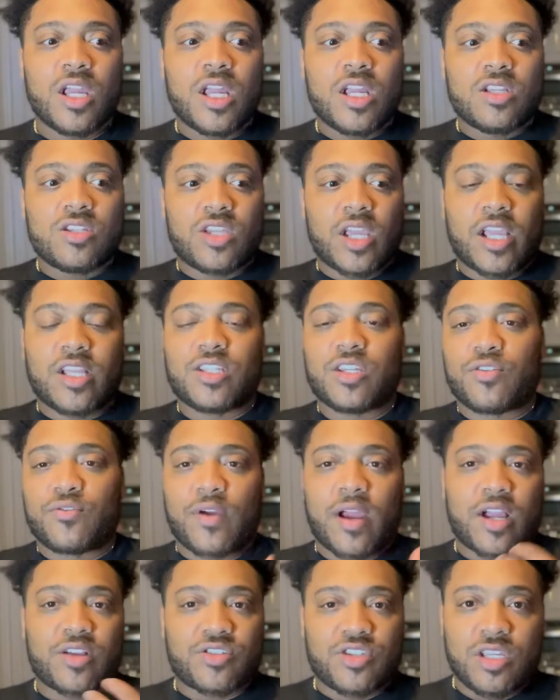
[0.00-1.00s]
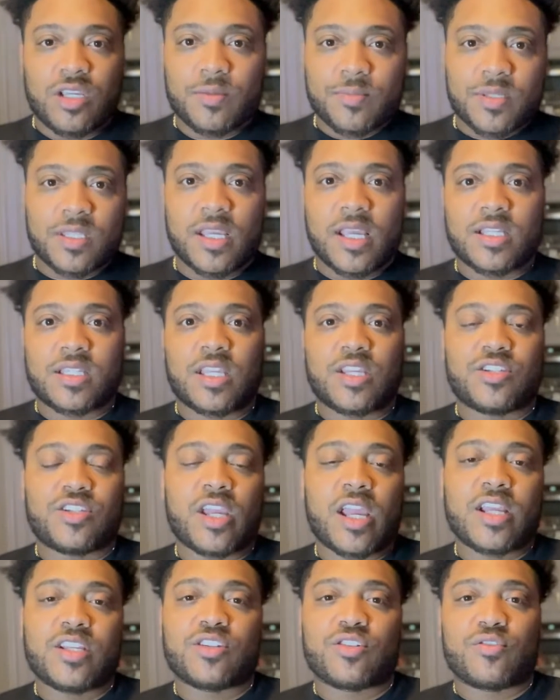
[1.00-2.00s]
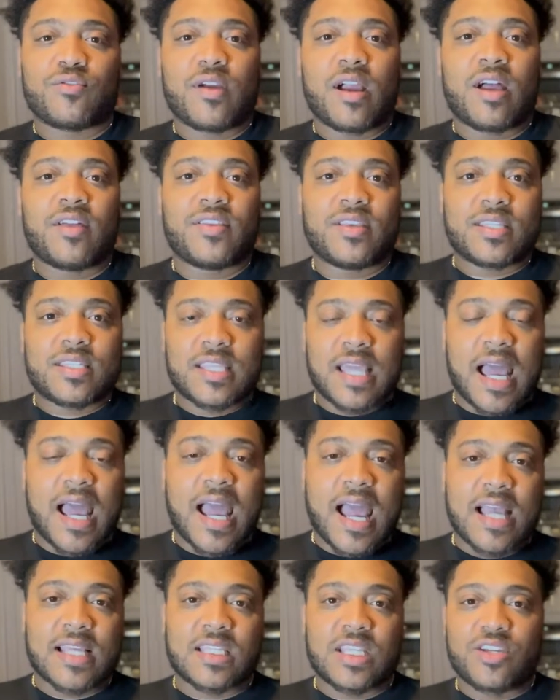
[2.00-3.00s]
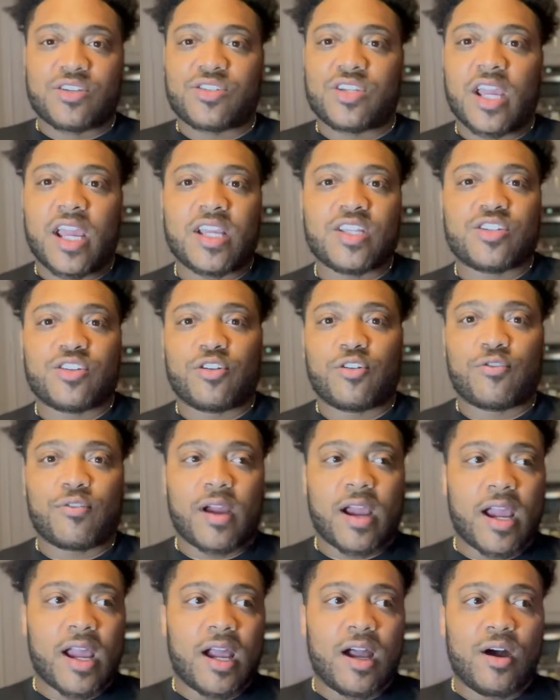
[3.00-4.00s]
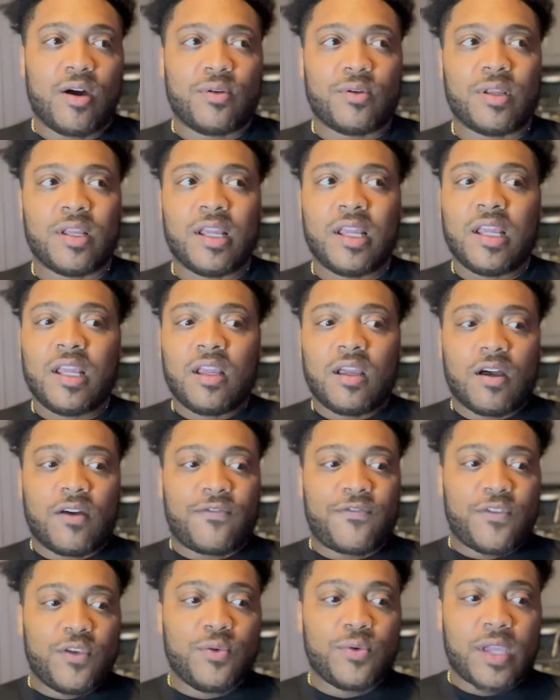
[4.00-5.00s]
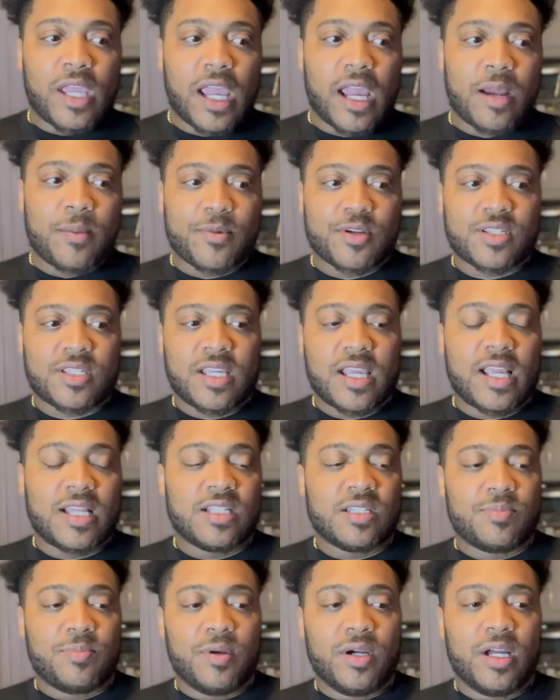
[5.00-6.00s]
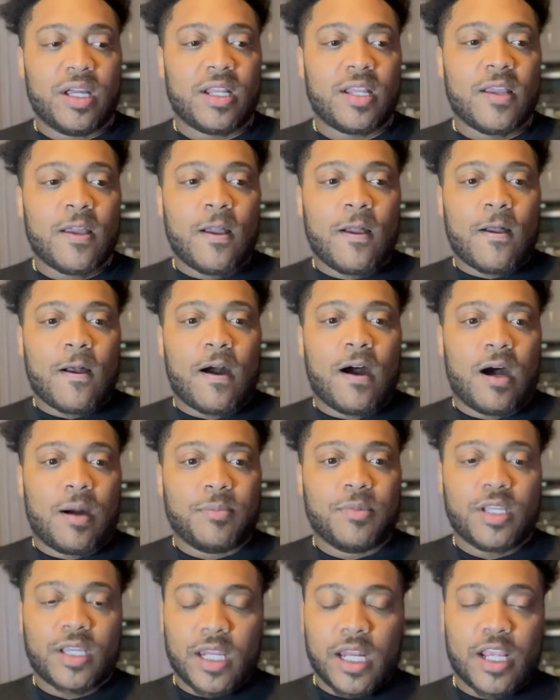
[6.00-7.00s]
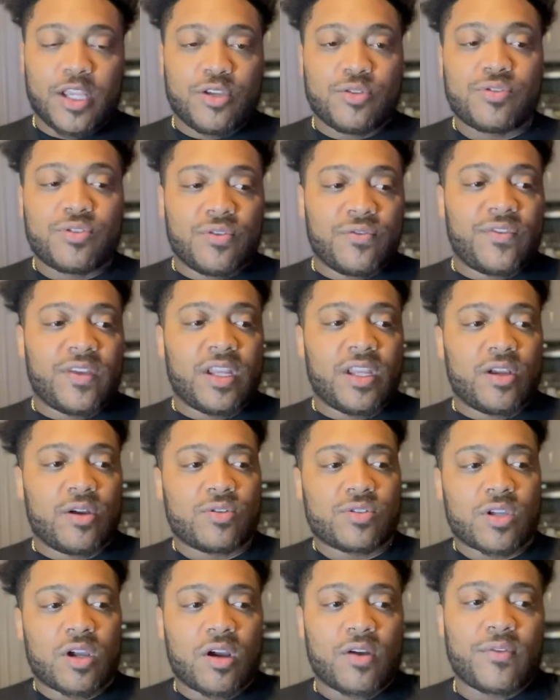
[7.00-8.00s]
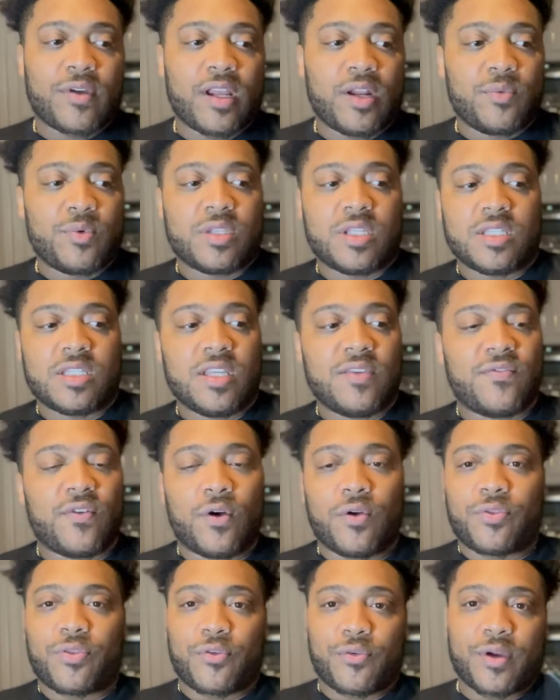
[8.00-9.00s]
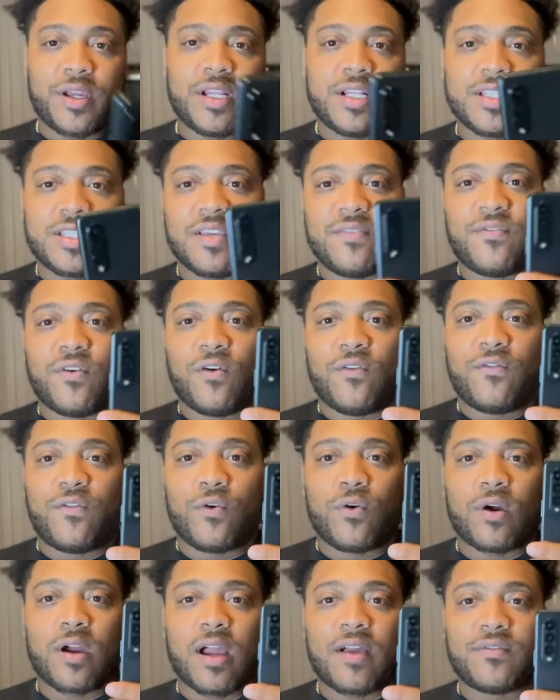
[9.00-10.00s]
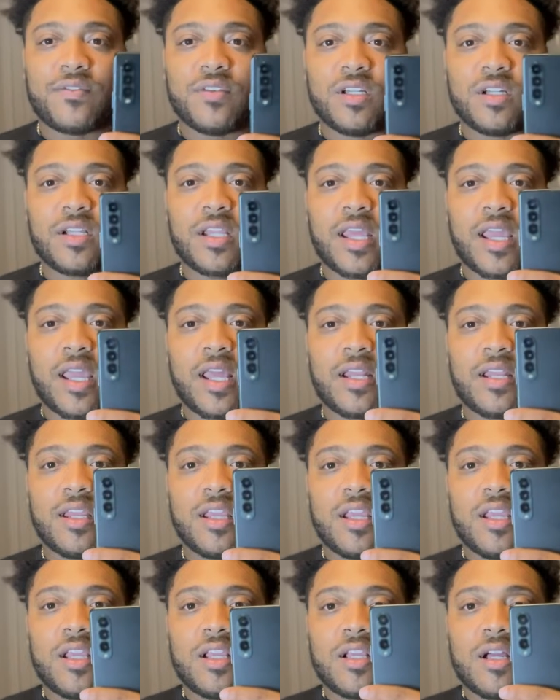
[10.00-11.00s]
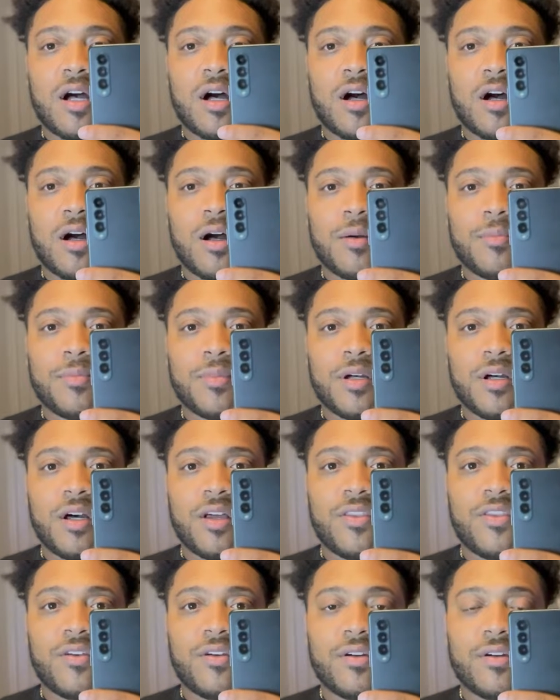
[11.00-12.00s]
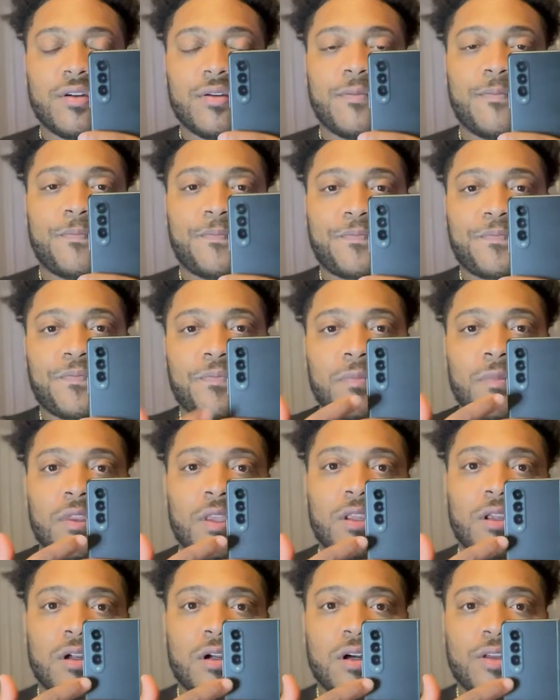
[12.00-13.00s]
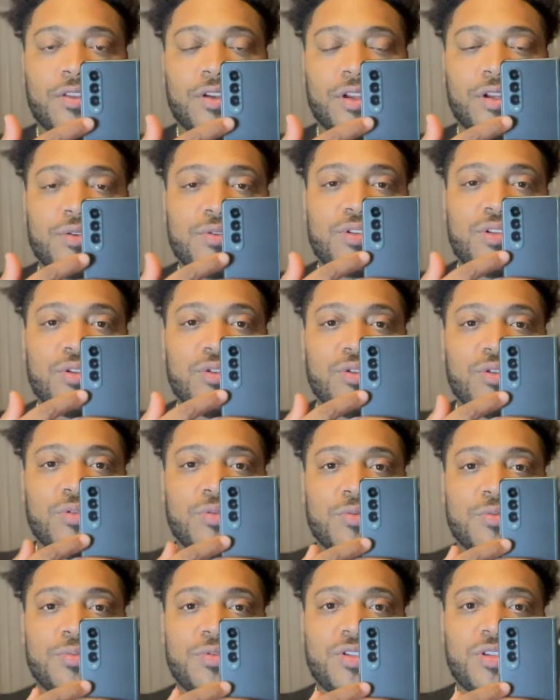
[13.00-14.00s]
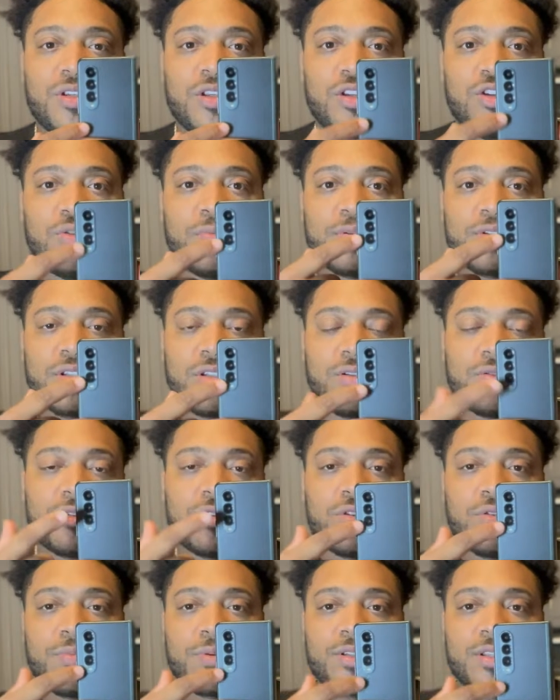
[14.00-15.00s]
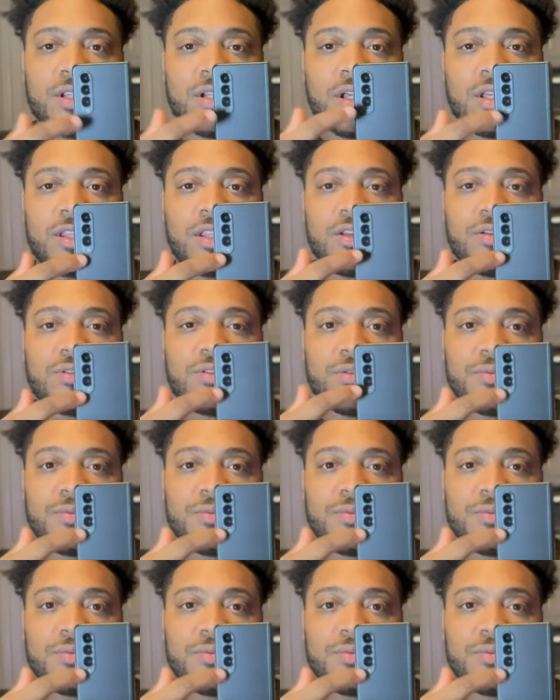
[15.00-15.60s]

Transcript: changing around chipsets. They're changing around the size. They're changing around a few camera settings. But looking at YouTube videos already with the Z Fold 3 and the Z Fold 4, I've looked at other YouTubers and other YouTube